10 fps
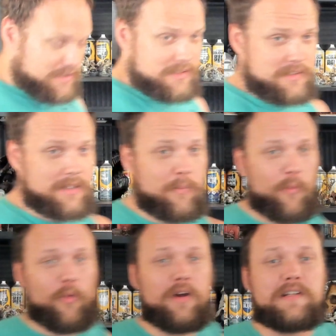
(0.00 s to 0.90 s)
Step
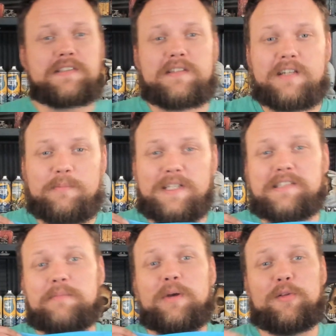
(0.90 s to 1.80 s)
one is going to be
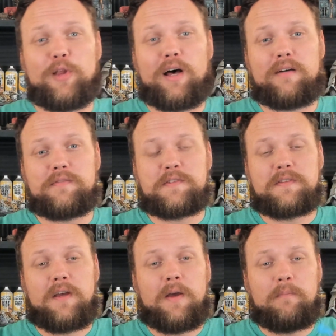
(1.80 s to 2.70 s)
some gloves,
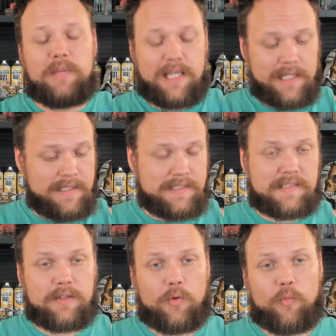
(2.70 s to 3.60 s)

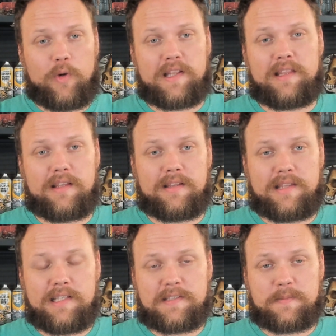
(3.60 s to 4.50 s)
because with
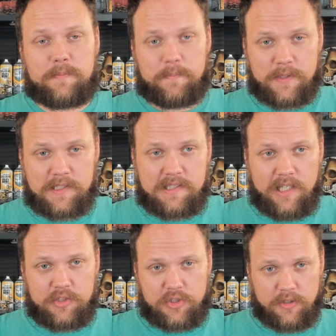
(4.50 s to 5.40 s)
this
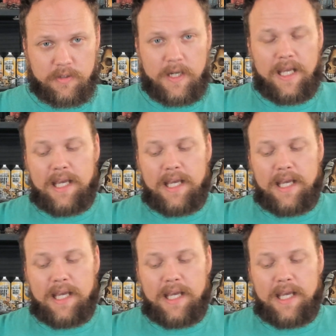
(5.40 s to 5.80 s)
procedure,